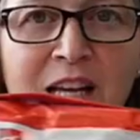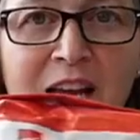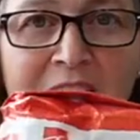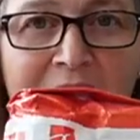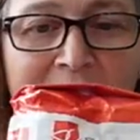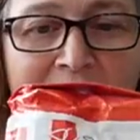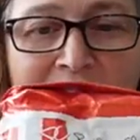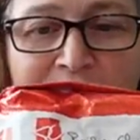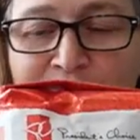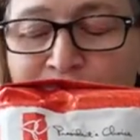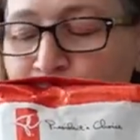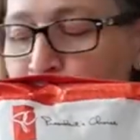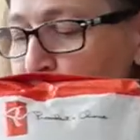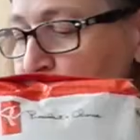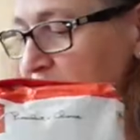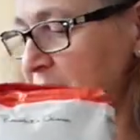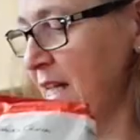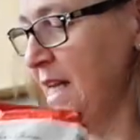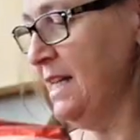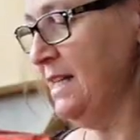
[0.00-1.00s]
I had the
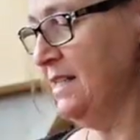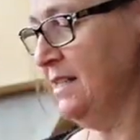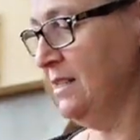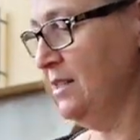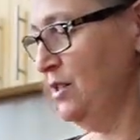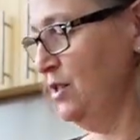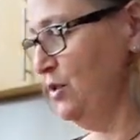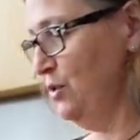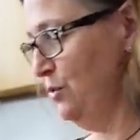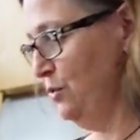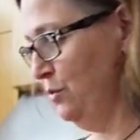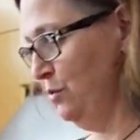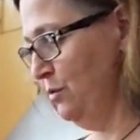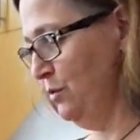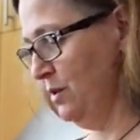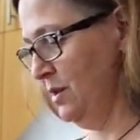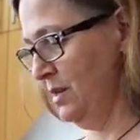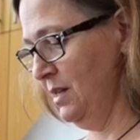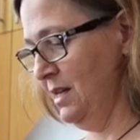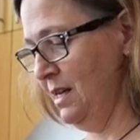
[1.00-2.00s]
foresight to
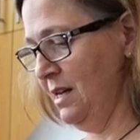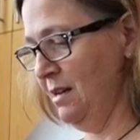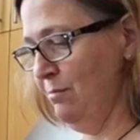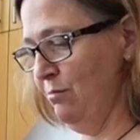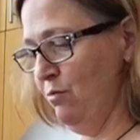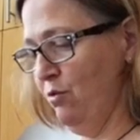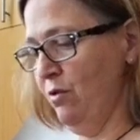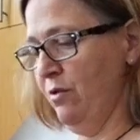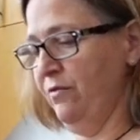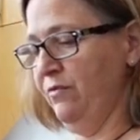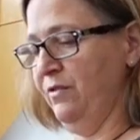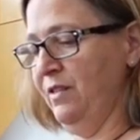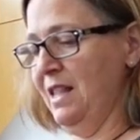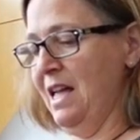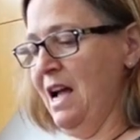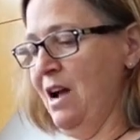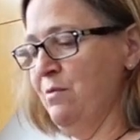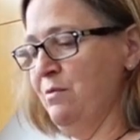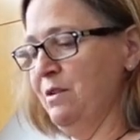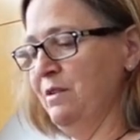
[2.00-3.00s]
get more
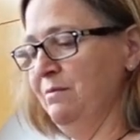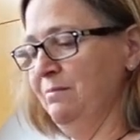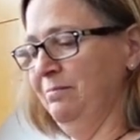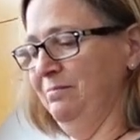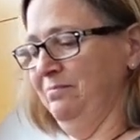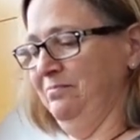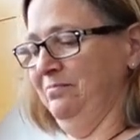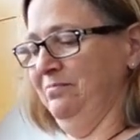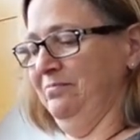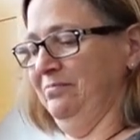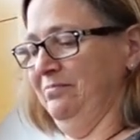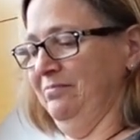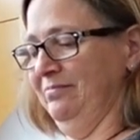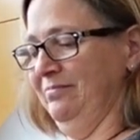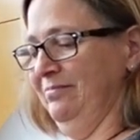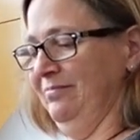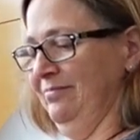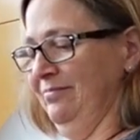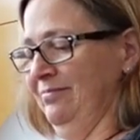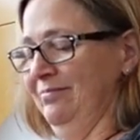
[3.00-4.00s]
flour.
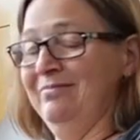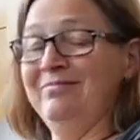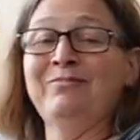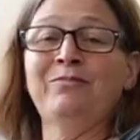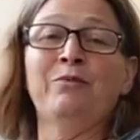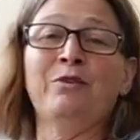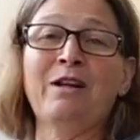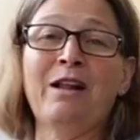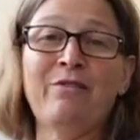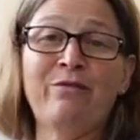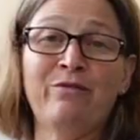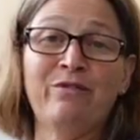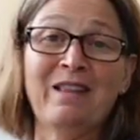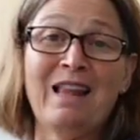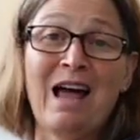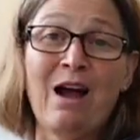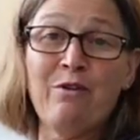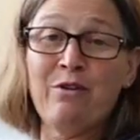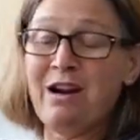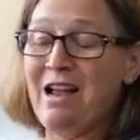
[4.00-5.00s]
We're going to
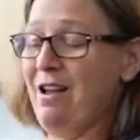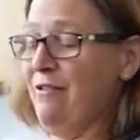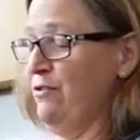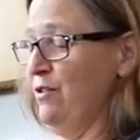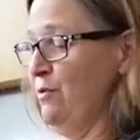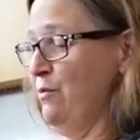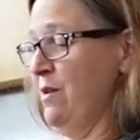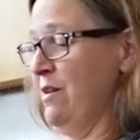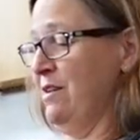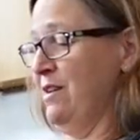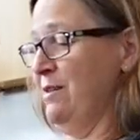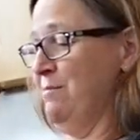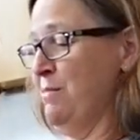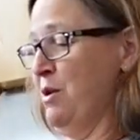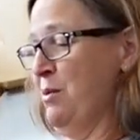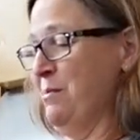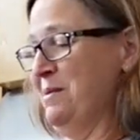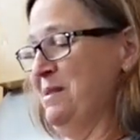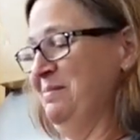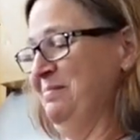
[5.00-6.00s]
flour everywhere in a
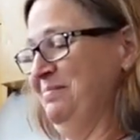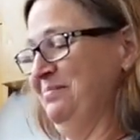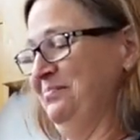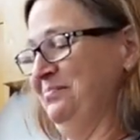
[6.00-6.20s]
moment.